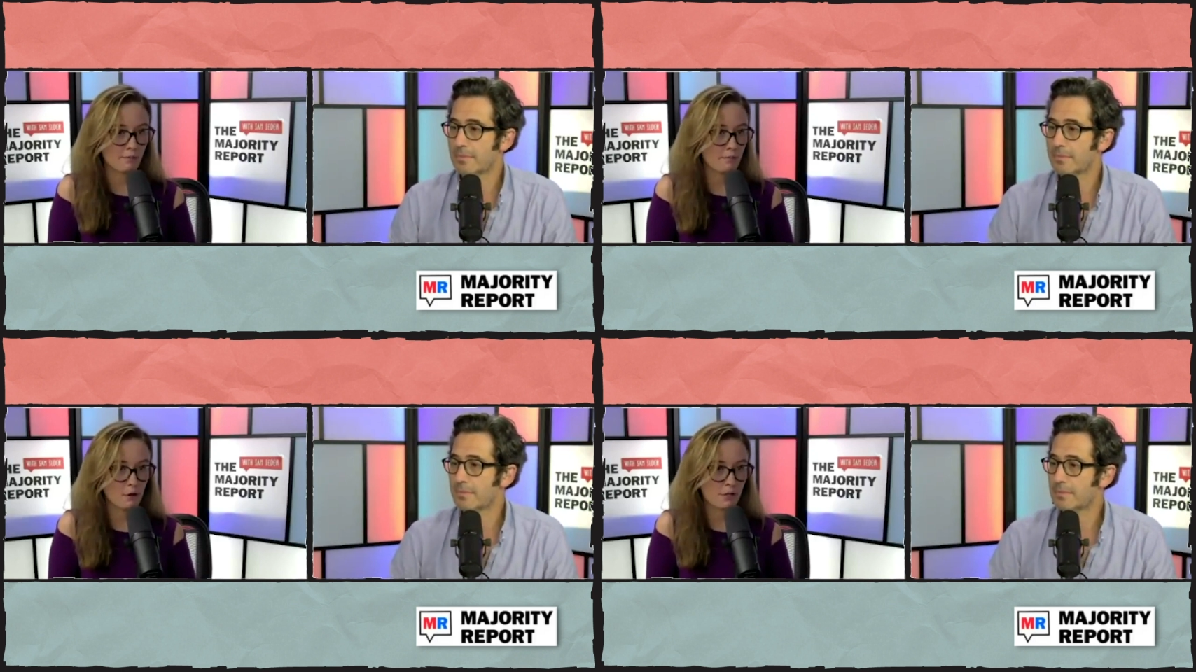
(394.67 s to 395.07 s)

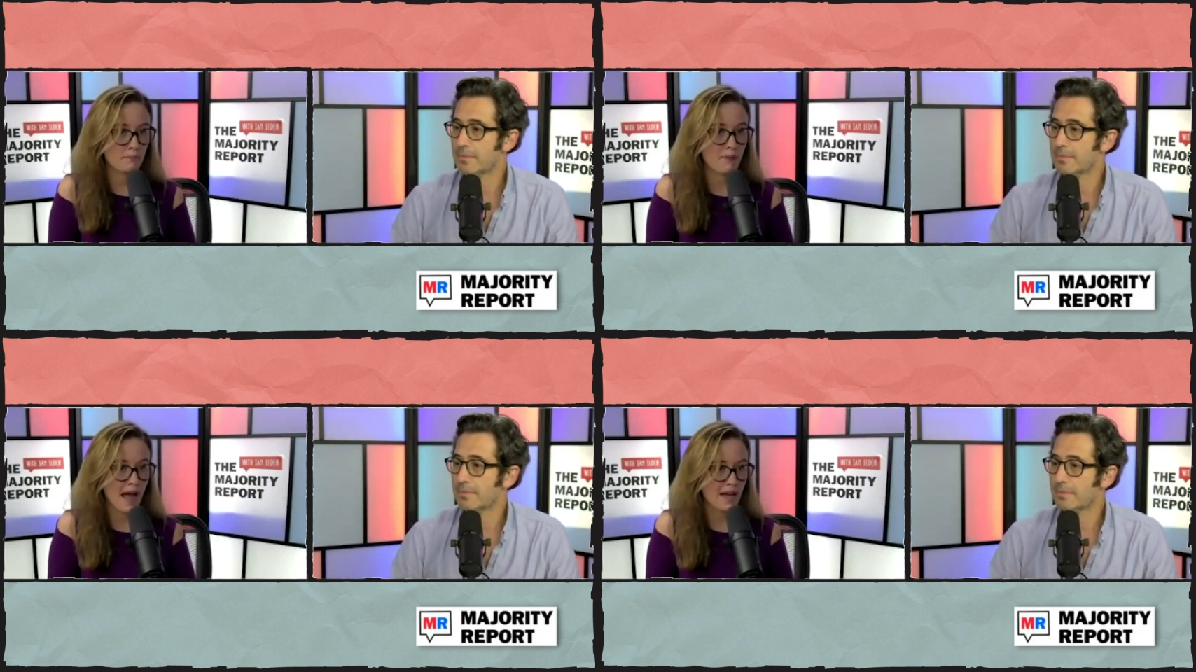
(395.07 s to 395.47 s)

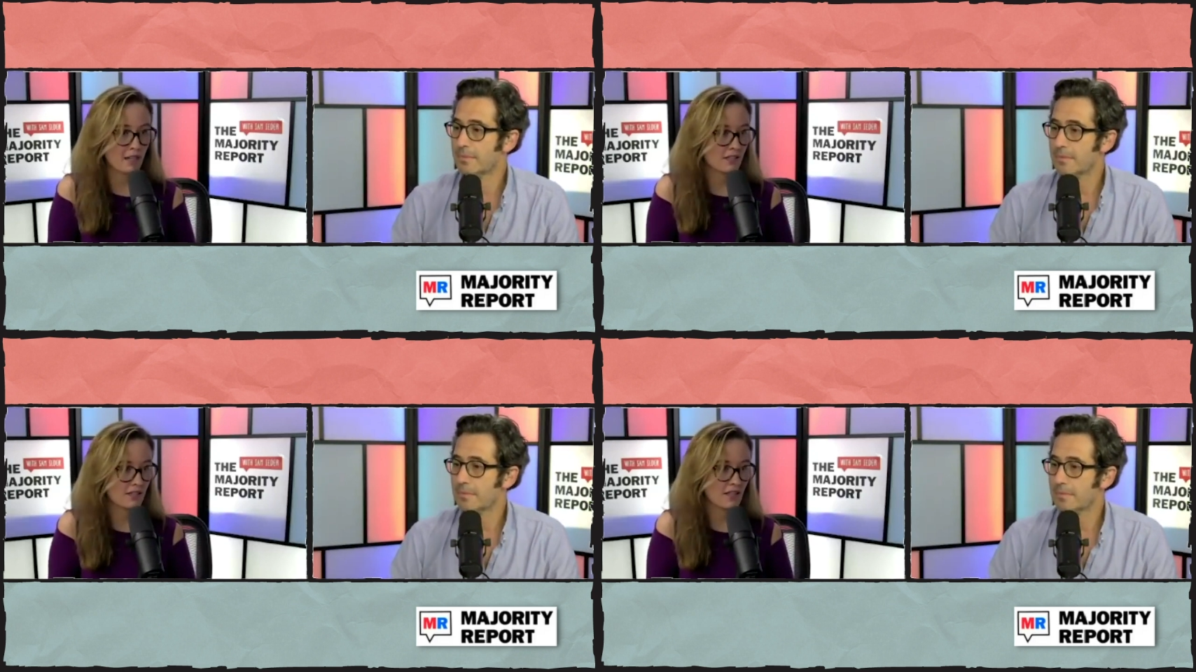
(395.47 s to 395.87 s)
Speaker 1: most
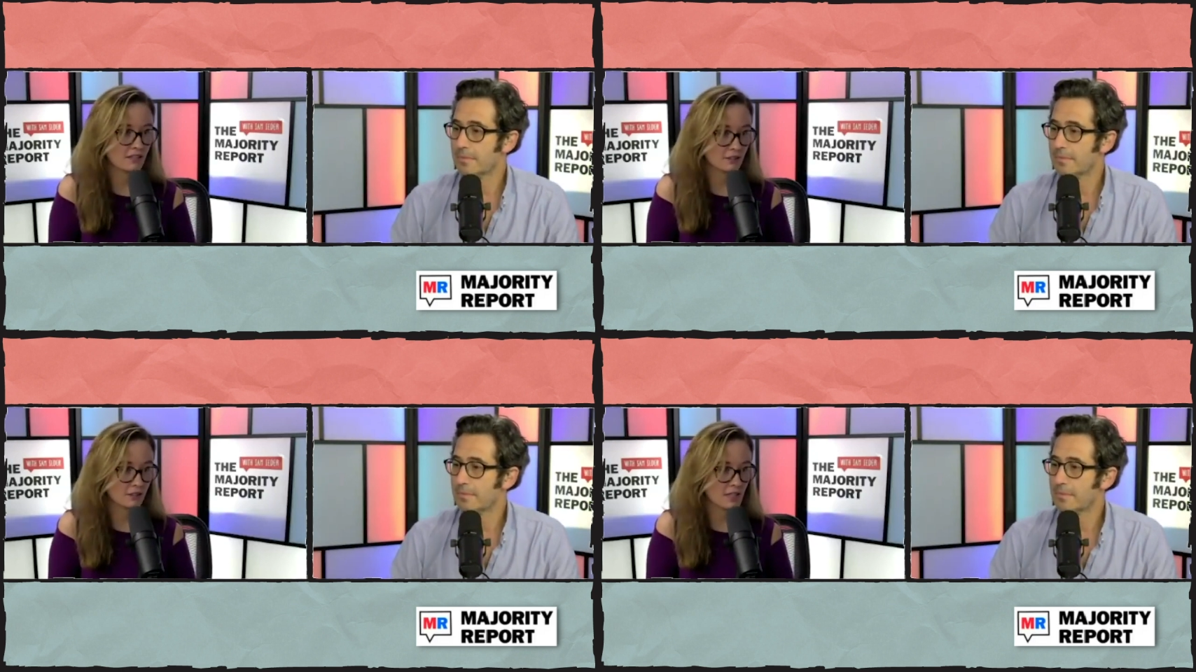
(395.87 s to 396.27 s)
MAGA
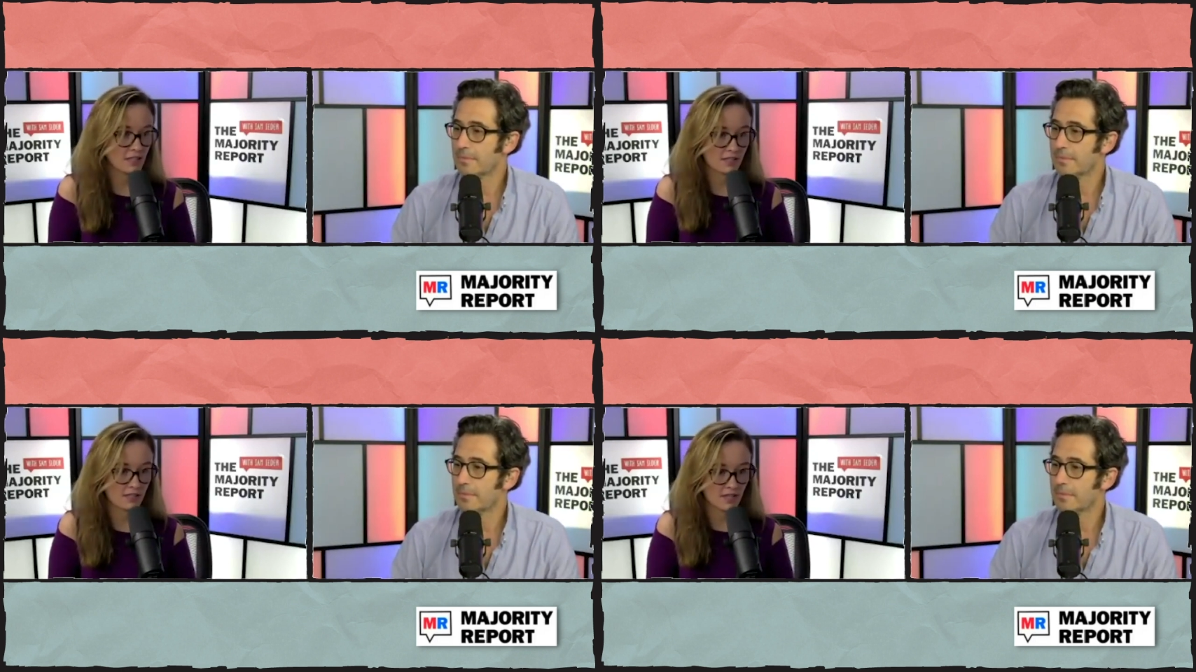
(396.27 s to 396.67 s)
senator
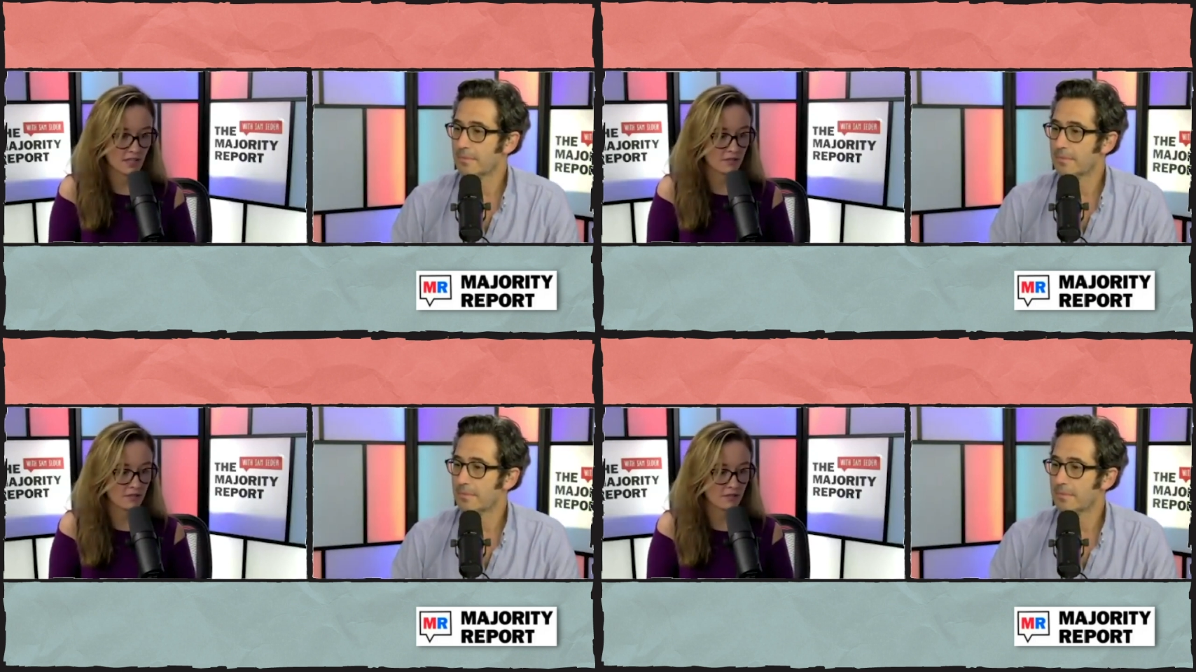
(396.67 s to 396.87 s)
is